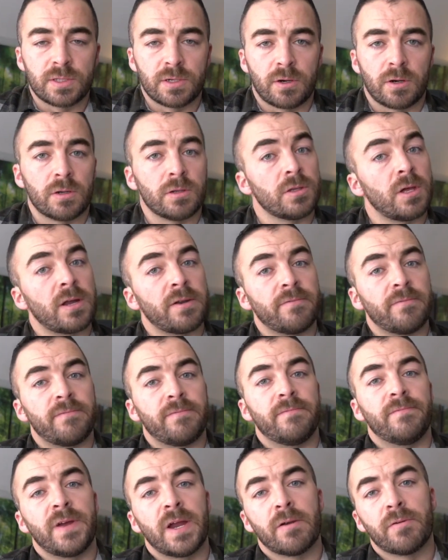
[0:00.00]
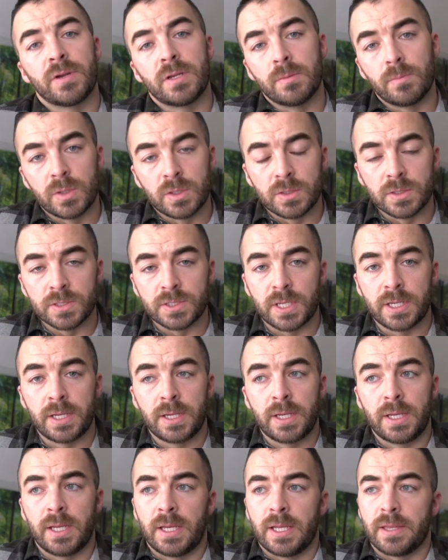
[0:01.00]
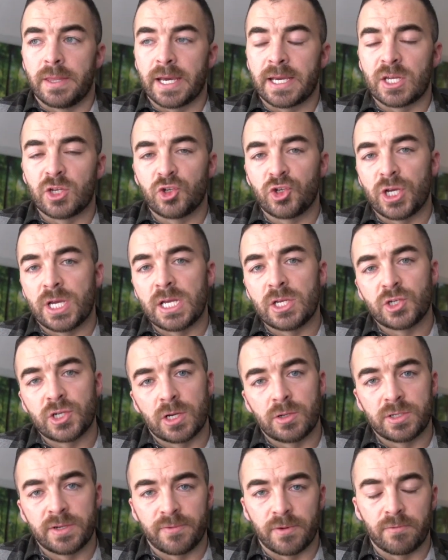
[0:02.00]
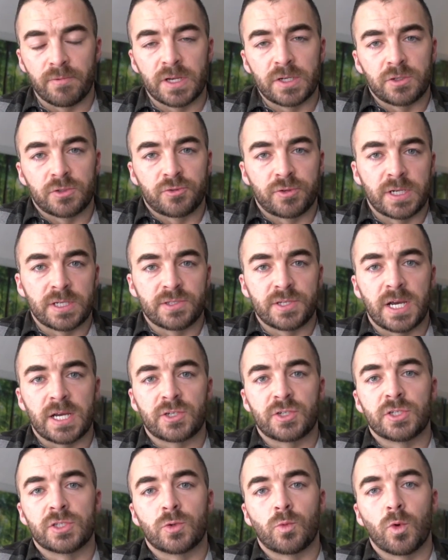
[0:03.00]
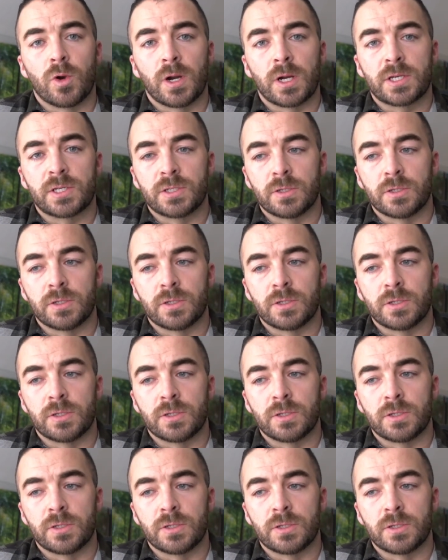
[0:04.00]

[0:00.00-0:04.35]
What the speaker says: There are a lot of variables that can change how different rental transactions work.